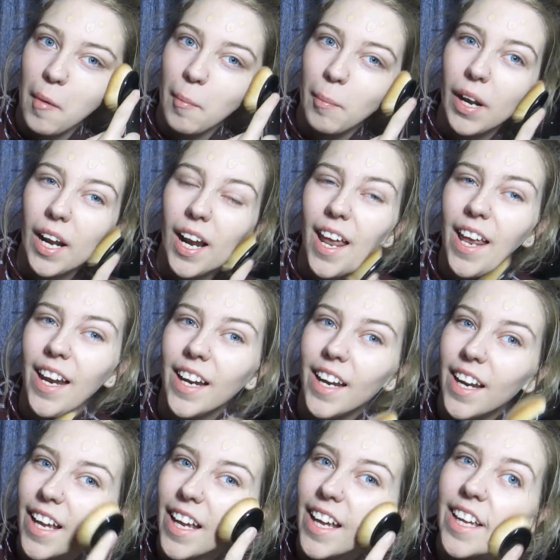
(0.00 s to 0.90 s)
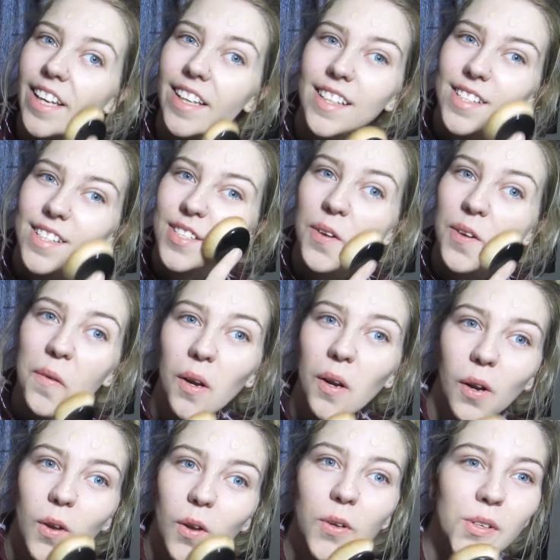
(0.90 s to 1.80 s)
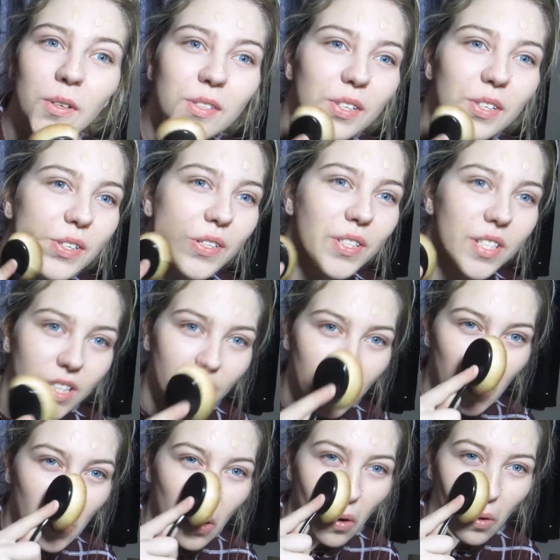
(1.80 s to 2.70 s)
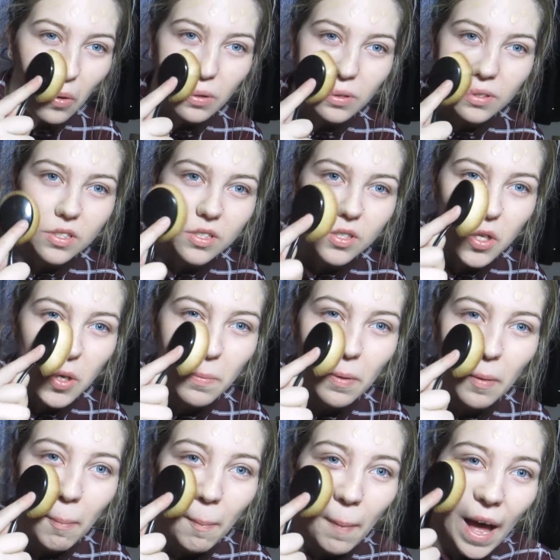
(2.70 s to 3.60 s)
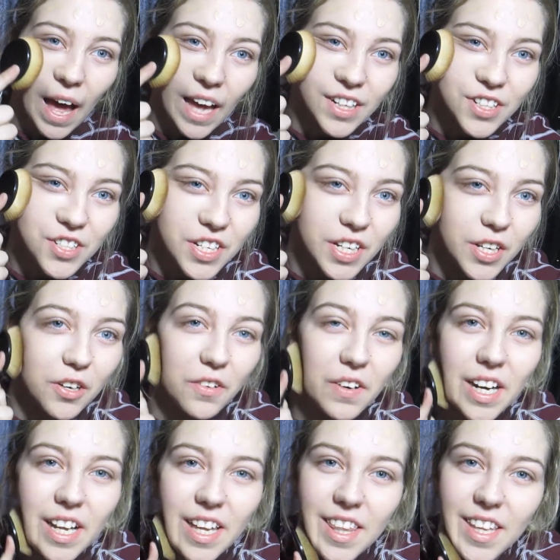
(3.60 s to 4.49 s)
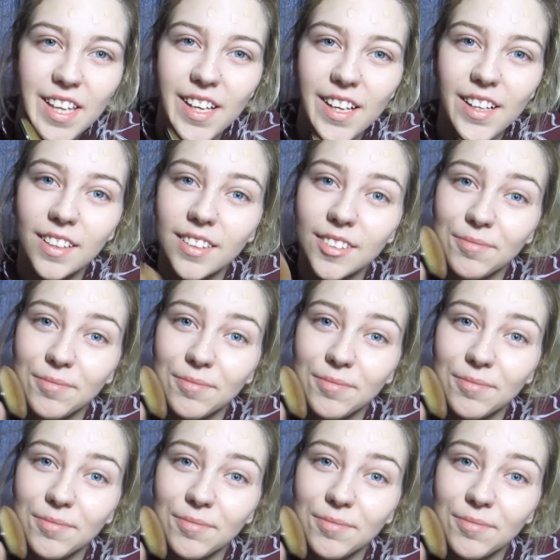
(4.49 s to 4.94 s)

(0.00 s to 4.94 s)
blend it in so it looks good and not super patchy or anything.